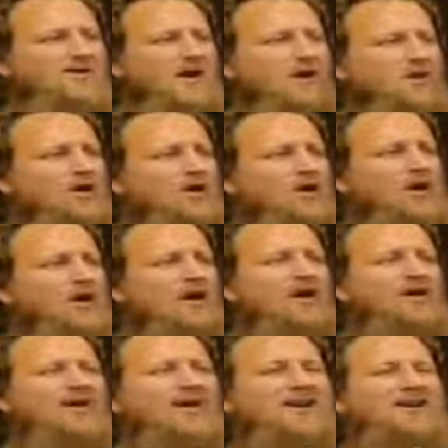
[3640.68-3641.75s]
that we
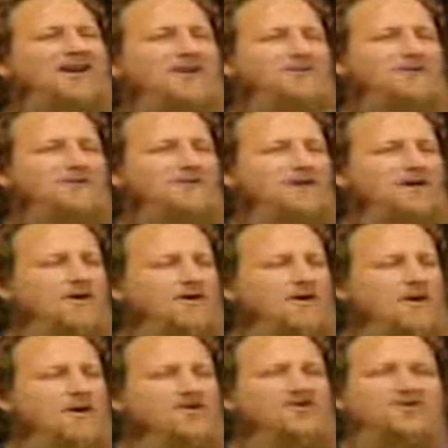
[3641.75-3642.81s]
can't live
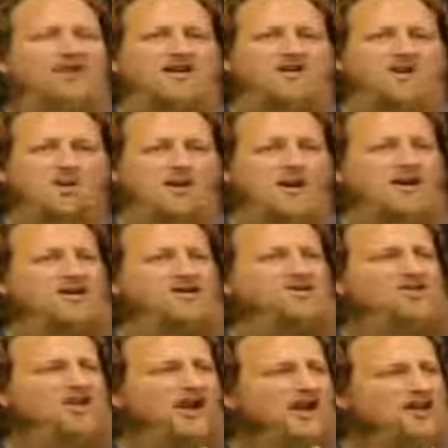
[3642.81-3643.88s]
as
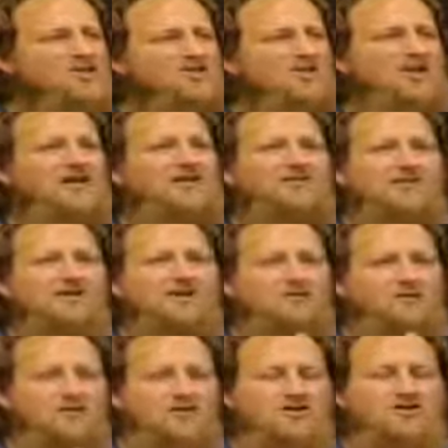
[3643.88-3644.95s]
ghettoized, isolated
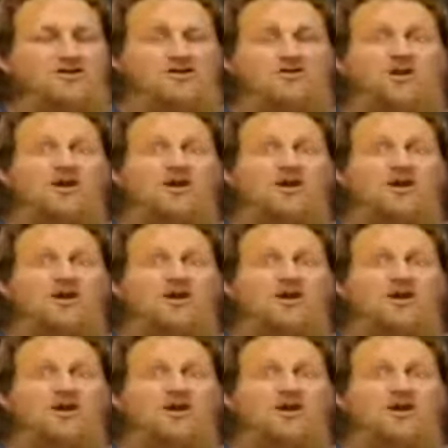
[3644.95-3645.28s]
communities. We're